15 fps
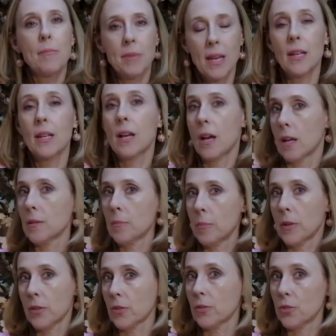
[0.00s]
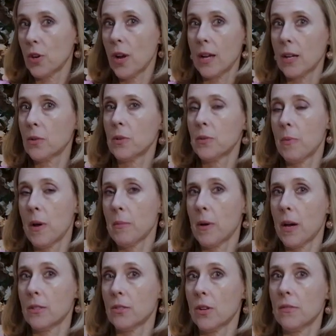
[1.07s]
getting on a better track with my
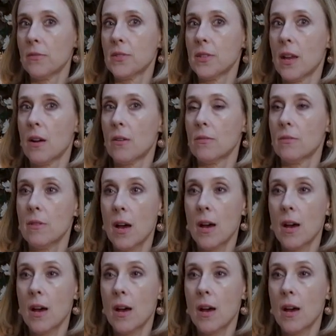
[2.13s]
bind-offs now.